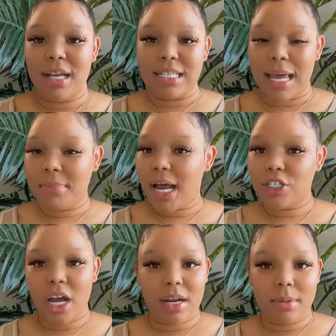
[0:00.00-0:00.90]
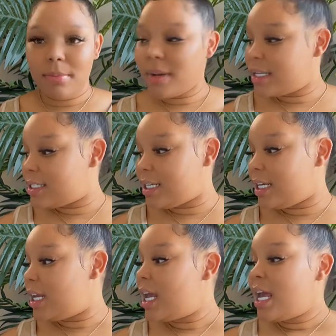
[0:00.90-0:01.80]
because I am not trying to be
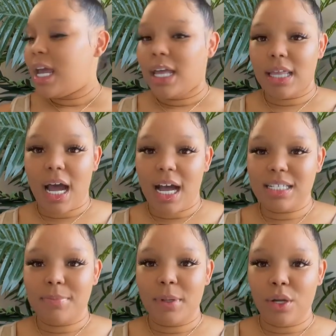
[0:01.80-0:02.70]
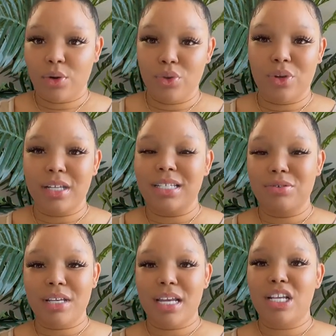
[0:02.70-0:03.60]
musty in the hospital. You
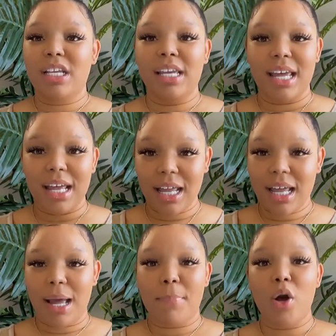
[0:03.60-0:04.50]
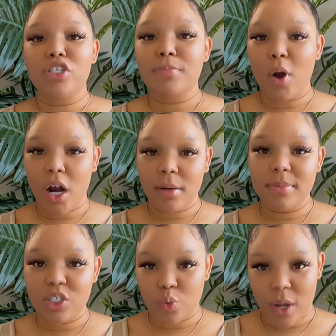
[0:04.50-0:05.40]
tend to get postpartum
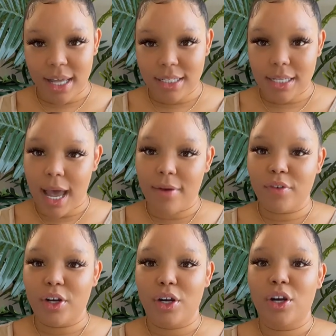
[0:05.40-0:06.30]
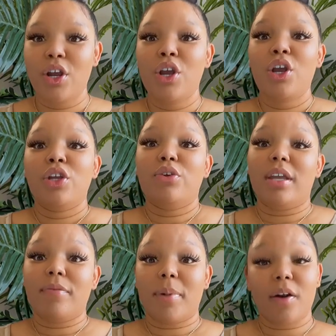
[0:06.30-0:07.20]
sweats after you
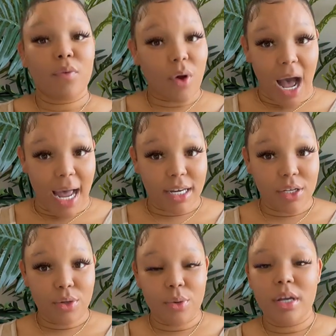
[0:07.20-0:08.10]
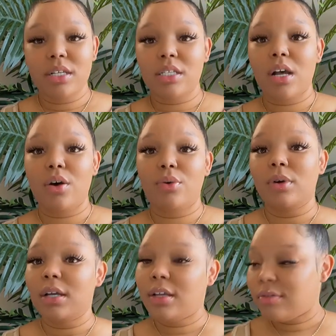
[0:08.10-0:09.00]
give birth. Well, I do,
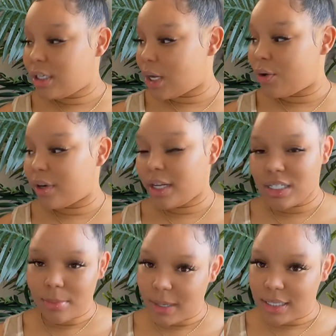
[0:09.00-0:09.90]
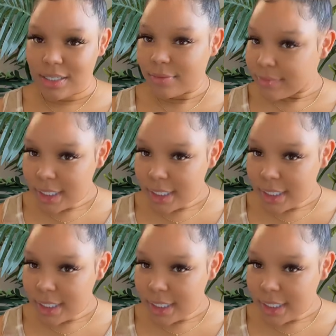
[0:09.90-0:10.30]
so deodorant is a must.